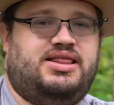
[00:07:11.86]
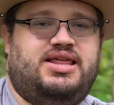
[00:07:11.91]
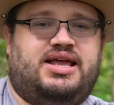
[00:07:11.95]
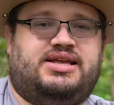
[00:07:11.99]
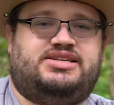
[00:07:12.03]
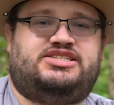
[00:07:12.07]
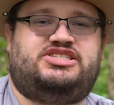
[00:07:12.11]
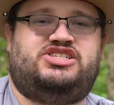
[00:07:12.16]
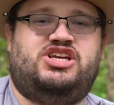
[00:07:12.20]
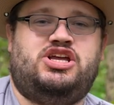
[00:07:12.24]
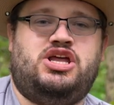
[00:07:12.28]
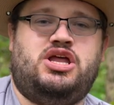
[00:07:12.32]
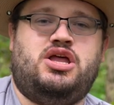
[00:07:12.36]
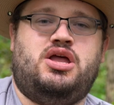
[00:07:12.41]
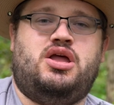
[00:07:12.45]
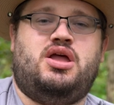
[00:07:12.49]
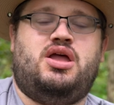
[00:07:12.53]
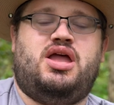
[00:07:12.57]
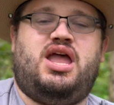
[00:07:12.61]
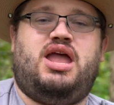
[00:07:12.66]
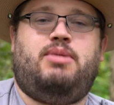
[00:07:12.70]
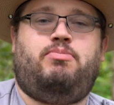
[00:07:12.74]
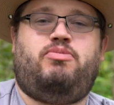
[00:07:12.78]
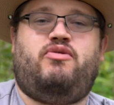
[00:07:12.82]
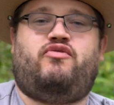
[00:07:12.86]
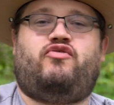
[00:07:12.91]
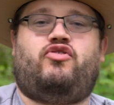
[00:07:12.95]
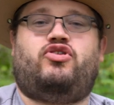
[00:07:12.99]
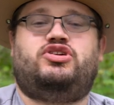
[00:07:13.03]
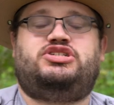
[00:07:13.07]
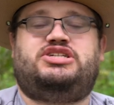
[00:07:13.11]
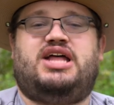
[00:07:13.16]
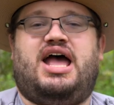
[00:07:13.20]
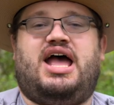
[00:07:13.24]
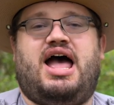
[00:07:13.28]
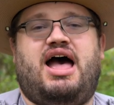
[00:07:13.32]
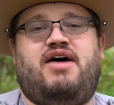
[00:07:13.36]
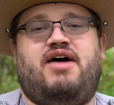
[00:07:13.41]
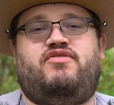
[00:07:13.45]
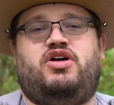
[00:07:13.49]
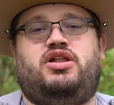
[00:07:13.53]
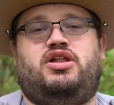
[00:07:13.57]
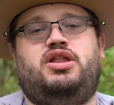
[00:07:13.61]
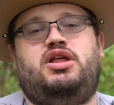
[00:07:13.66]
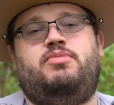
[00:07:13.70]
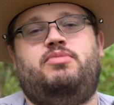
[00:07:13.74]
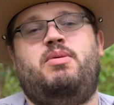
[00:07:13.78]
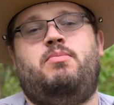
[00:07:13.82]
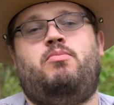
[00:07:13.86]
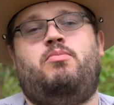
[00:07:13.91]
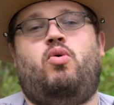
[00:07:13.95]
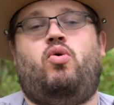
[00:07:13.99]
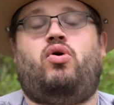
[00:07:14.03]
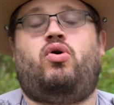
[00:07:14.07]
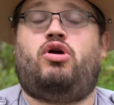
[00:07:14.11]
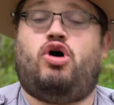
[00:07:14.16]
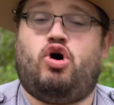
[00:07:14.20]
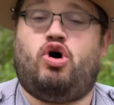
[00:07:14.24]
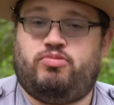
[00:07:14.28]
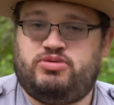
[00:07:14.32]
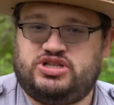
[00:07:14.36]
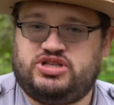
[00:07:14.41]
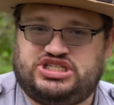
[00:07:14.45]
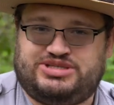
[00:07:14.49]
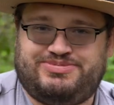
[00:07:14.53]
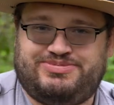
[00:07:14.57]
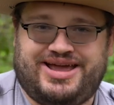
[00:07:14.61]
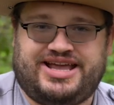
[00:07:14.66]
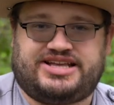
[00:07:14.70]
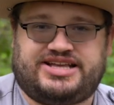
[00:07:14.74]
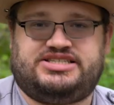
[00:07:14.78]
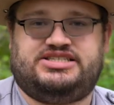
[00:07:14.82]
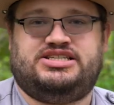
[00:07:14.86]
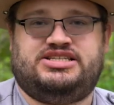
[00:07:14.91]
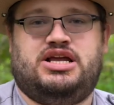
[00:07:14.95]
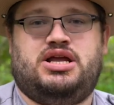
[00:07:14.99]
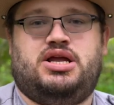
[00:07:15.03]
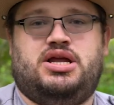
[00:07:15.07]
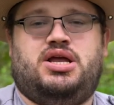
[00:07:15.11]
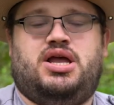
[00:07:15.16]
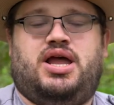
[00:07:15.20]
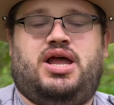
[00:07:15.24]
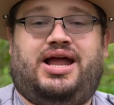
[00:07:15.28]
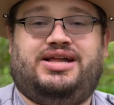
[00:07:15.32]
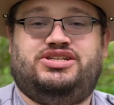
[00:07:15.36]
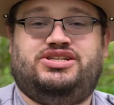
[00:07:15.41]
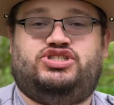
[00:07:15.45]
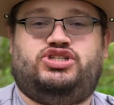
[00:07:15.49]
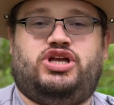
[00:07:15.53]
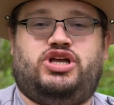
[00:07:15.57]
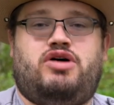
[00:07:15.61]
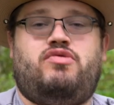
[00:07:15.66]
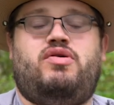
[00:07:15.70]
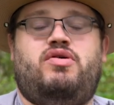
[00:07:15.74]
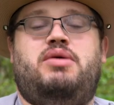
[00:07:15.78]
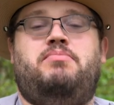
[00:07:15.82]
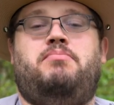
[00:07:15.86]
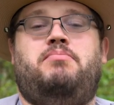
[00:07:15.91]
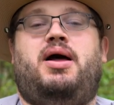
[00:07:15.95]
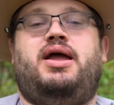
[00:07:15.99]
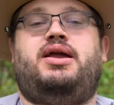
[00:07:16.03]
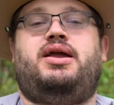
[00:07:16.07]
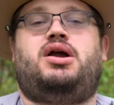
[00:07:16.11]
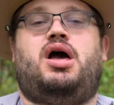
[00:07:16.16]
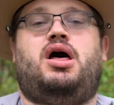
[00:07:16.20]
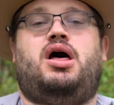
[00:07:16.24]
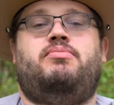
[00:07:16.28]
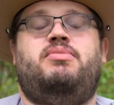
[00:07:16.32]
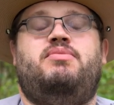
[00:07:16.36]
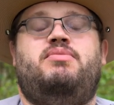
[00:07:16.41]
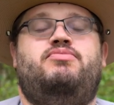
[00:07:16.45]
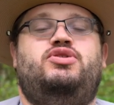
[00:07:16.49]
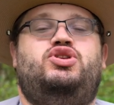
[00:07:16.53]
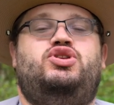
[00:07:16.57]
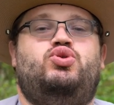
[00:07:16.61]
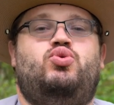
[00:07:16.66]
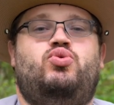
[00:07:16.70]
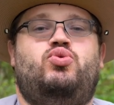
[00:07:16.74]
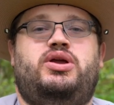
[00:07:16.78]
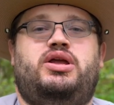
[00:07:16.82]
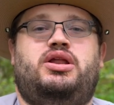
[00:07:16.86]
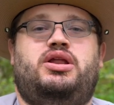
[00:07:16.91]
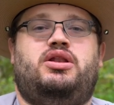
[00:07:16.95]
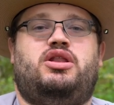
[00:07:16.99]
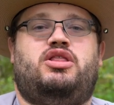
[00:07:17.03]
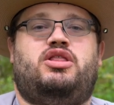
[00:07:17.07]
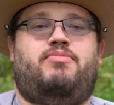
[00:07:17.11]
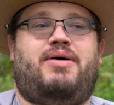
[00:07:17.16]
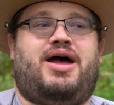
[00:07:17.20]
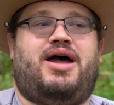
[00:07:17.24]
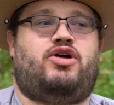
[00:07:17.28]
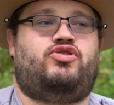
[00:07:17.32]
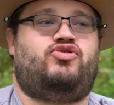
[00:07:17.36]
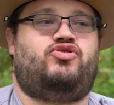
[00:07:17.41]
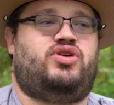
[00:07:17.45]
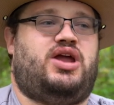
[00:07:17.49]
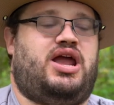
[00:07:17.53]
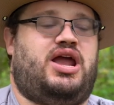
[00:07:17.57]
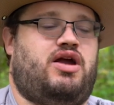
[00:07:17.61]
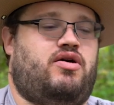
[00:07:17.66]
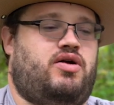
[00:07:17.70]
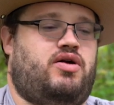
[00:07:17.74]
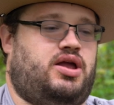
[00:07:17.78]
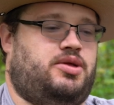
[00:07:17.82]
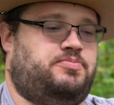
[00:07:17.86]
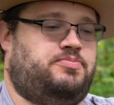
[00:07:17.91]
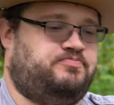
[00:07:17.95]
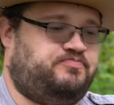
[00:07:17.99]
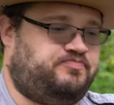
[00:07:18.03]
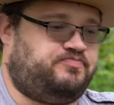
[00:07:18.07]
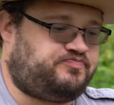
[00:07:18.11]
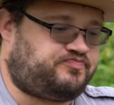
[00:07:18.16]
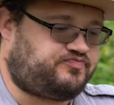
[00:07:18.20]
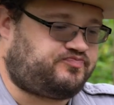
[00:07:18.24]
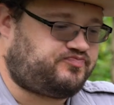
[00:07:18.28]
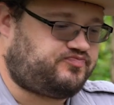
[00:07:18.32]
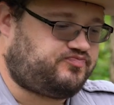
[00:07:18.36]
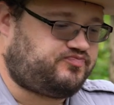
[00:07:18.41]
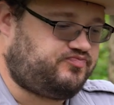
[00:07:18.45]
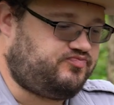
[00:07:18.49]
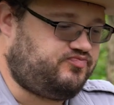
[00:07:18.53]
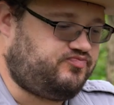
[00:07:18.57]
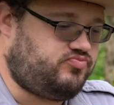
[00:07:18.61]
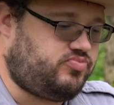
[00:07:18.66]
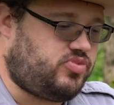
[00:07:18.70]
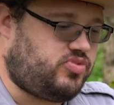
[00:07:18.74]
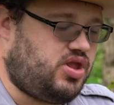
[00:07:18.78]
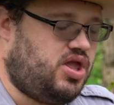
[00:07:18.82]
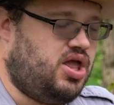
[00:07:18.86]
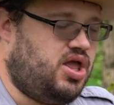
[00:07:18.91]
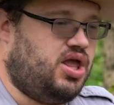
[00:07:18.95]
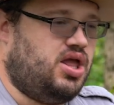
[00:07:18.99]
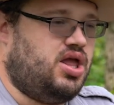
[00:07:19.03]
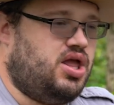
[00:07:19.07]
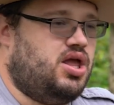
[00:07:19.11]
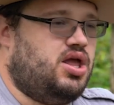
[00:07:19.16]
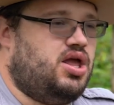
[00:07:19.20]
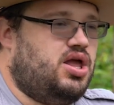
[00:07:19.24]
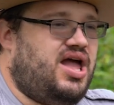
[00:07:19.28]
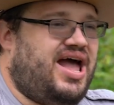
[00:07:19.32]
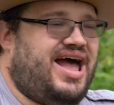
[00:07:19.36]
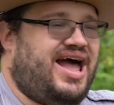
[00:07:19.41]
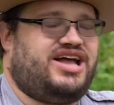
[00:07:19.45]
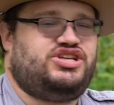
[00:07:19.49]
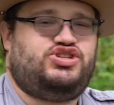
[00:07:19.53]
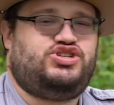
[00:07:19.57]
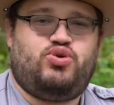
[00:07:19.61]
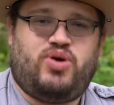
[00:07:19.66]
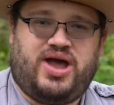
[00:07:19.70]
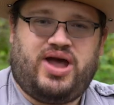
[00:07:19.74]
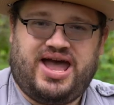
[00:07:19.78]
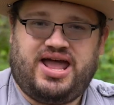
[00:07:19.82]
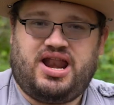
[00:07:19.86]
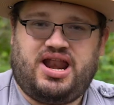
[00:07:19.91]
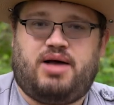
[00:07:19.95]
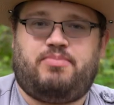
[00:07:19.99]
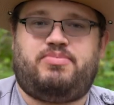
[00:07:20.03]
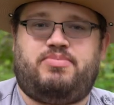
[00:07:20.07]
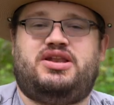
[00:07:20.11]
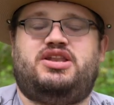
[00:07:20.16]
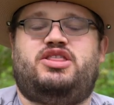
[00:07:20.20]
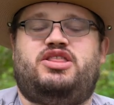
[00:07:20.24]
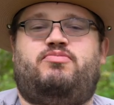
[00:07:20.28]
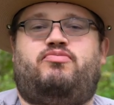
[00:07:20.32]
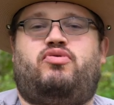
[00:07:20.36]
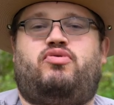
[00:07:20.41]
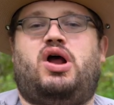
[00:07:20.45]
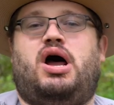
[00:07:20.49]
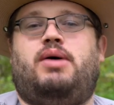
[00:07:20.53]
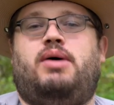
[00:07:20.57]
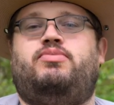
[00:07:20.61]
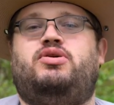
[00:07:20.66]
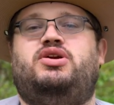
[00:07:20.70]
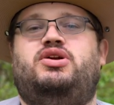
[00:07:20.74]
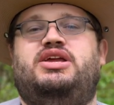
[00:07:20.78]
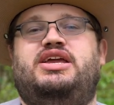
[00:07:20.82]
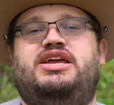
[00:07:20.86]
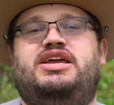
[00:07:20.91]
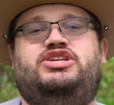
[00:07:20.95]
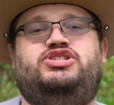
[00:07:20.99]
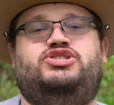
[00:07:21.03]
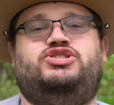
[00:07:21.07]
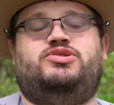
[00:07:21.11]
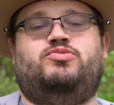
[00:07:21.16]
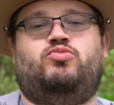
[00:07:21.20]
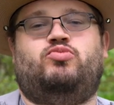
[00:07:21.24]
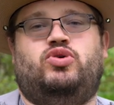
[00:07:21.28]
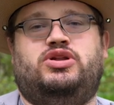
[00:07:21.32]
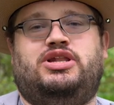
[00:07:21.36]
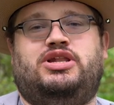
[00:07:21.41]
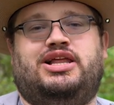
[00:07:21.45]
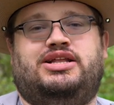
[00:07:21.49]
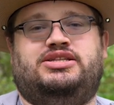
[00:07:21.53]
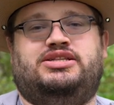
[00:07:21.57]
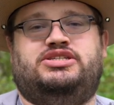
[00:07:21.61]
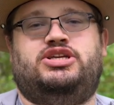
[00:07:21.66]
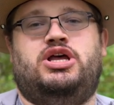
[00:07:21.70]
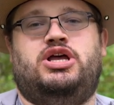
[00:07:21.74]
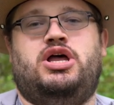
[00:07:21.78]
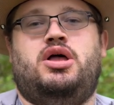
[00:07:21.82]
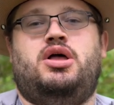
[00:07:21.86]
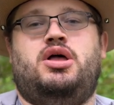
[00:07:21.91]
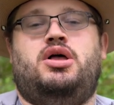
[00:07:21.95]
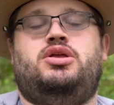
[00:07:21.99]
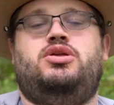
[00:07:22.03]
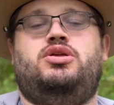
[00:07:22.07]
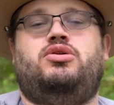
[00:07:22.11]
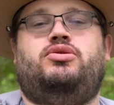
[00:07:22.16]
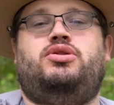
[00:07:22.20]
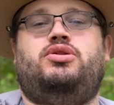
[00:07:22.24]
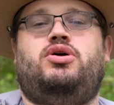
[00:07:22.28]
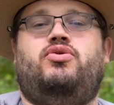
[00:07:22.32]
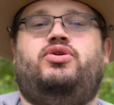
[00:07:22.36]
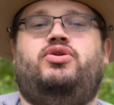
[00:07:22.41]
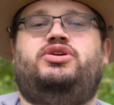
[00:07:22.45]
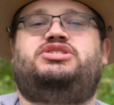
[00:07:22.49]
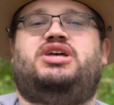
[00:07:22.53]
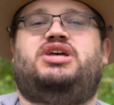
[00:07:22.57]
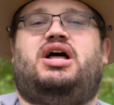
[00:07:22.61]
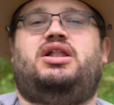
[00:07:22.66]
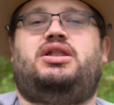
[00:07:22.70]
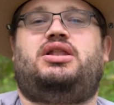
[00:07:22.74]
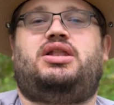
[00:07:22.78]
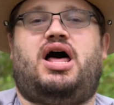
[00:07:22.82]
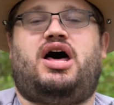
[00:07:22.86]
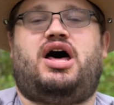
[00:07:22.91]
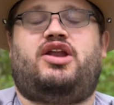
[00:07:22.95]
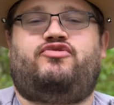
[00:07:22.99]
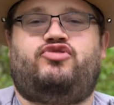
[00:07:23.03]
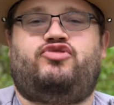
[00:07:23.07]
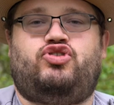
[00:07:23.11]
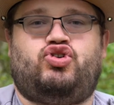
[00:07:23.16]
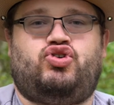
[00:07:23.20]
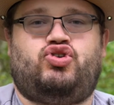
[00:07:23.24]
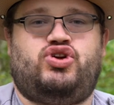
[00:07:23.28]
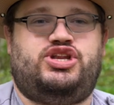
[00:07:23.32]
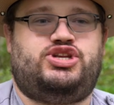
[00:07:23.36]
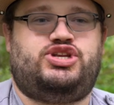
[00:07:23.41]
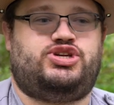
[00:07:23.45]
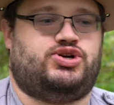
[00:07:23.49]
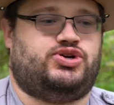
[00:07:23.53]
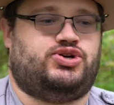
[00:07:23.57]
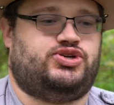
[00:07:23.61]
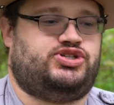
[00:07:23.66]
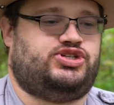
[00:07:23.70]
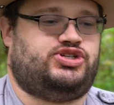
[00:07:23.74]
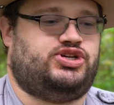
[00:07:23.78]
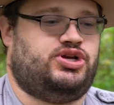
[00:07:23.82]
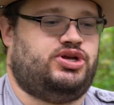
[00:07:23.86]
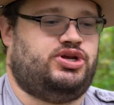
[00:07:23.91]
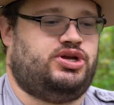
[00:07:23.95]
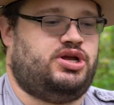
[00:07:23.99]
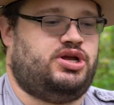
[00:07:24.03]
this. It prefers to have a little bit more open space, and so it might come in between the boundary area. As you head up into the proper eastern woodlands, you'll notice a lot of creatures.